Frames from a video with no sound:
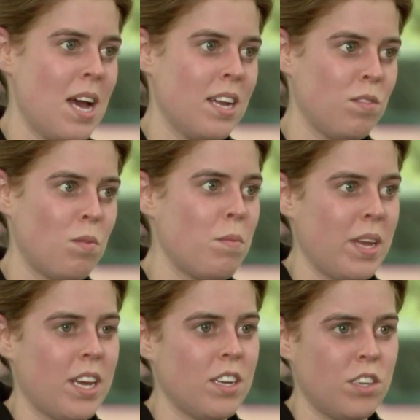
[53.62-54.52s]
and what
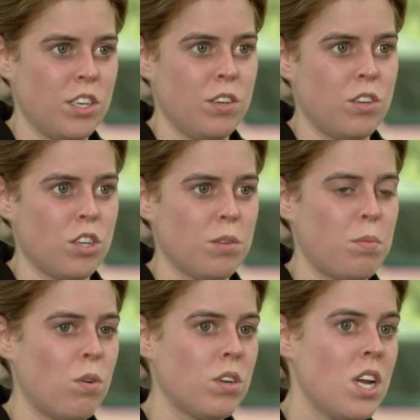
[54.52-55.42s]
we can do to
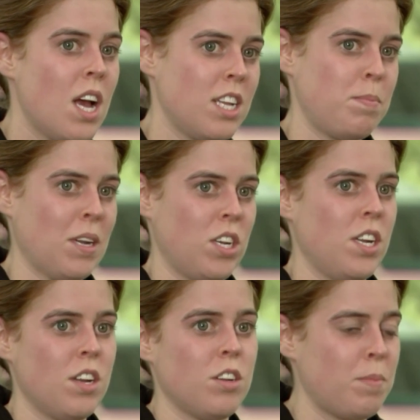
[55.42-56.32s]
support,
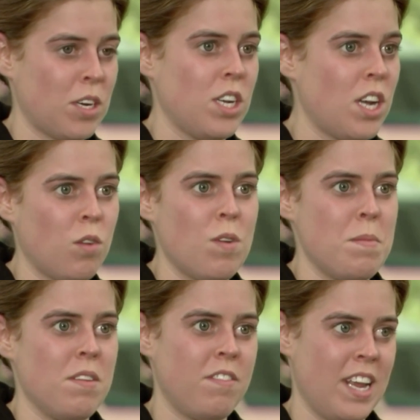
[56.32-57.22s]
especially young
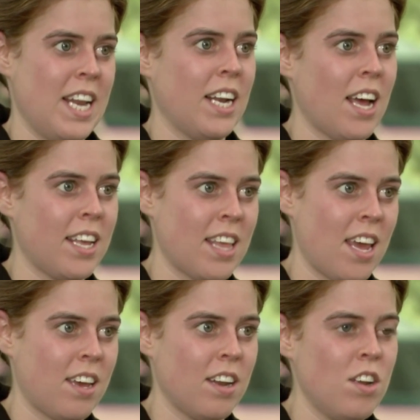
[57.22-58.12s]
women feeling like
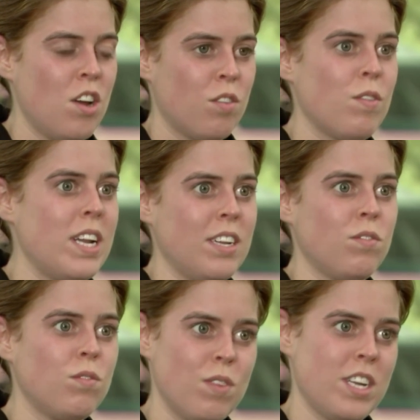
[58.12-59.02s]
they can
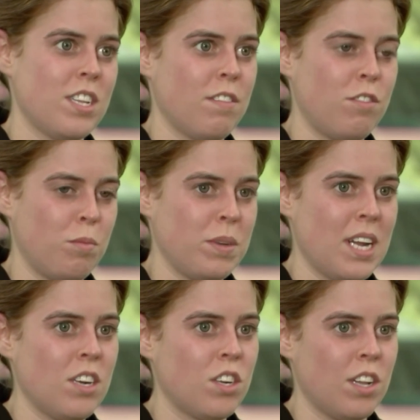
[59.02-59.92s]
really reach their full
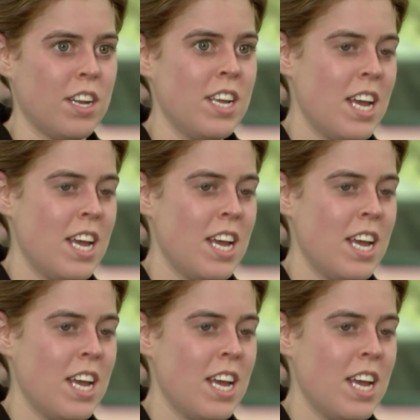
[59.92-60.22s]
potential.